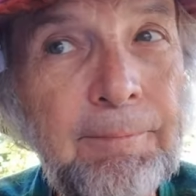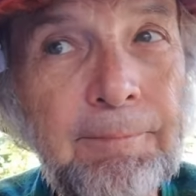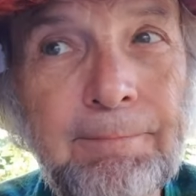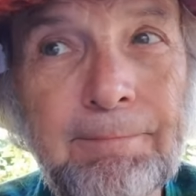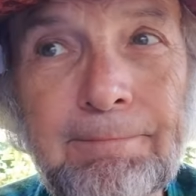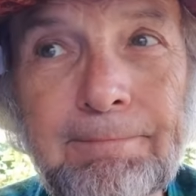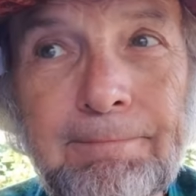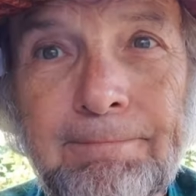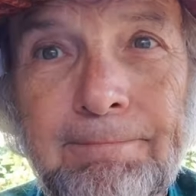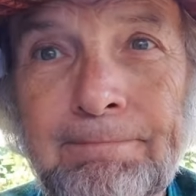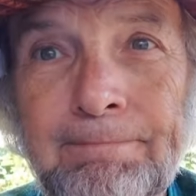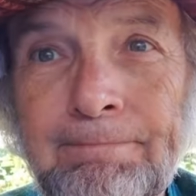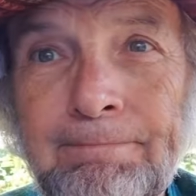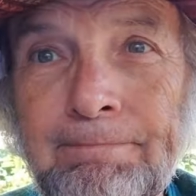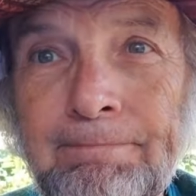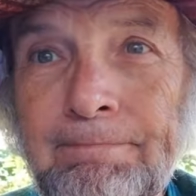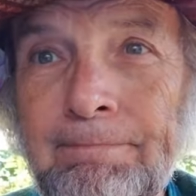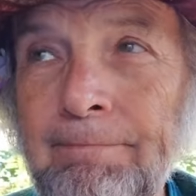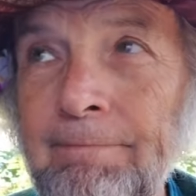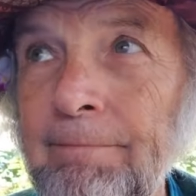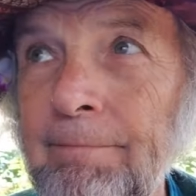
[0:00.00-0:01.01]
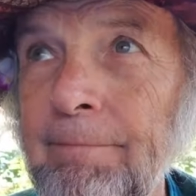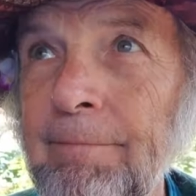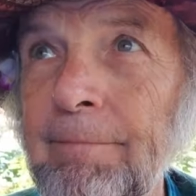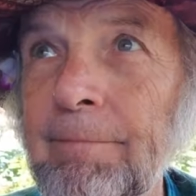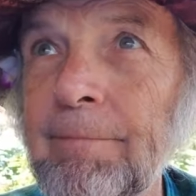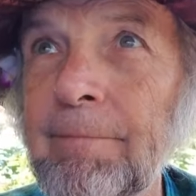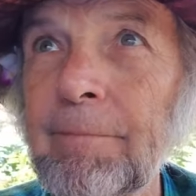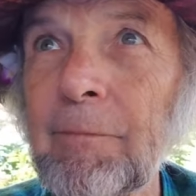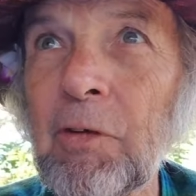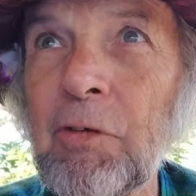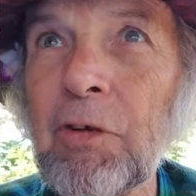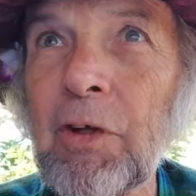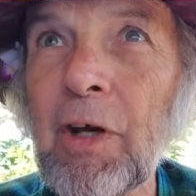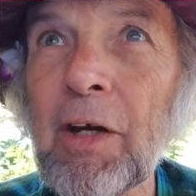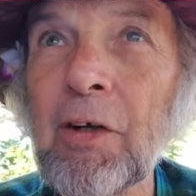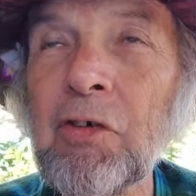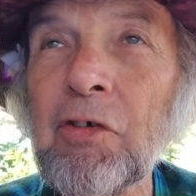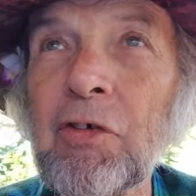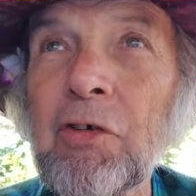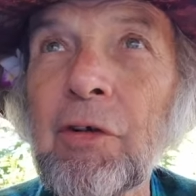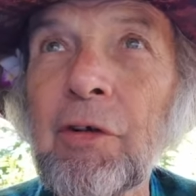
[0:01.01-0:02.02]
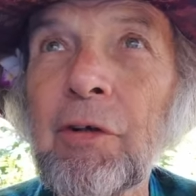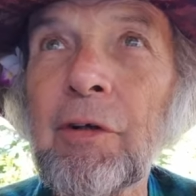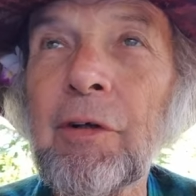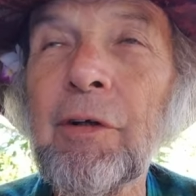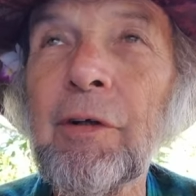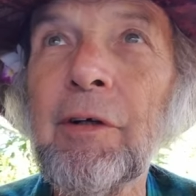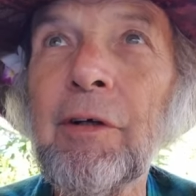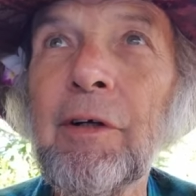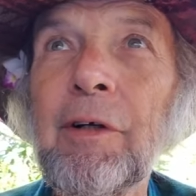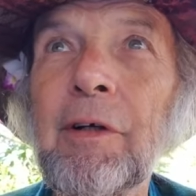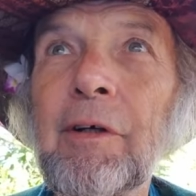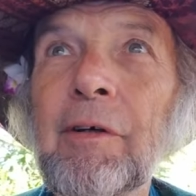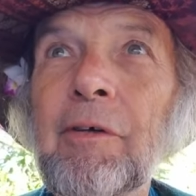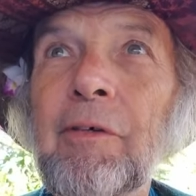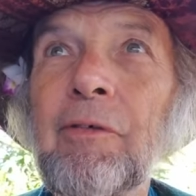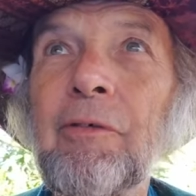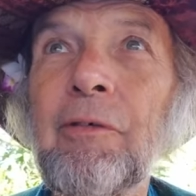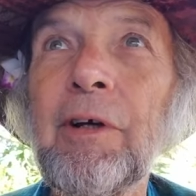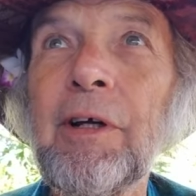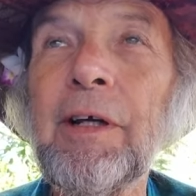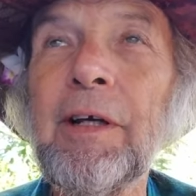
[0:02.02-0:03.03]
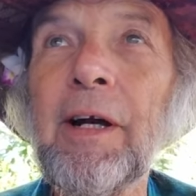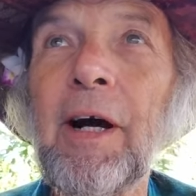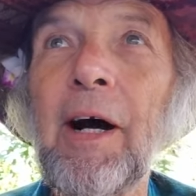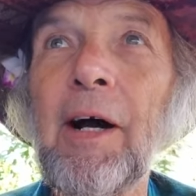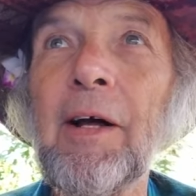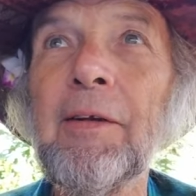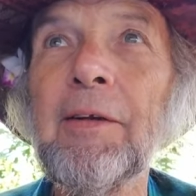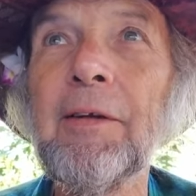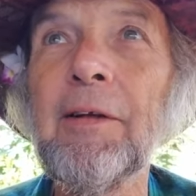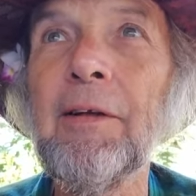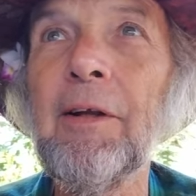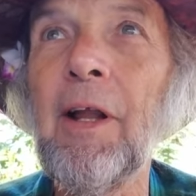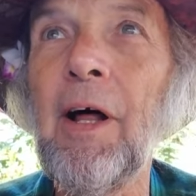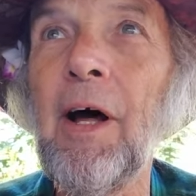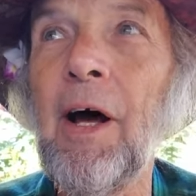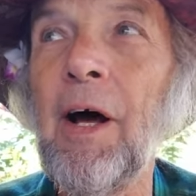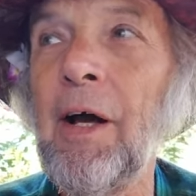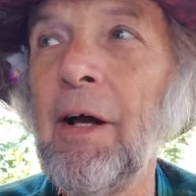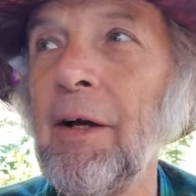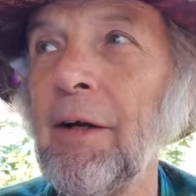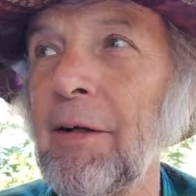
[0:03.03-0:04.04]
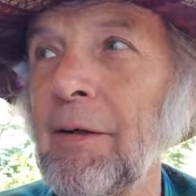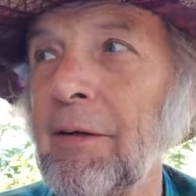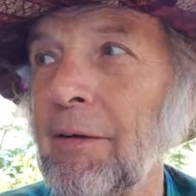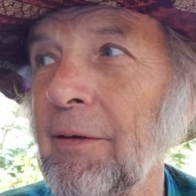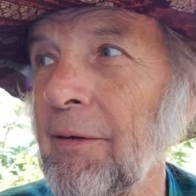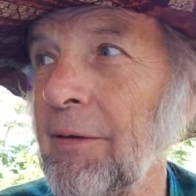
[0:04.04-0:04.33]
The textured Greek island light,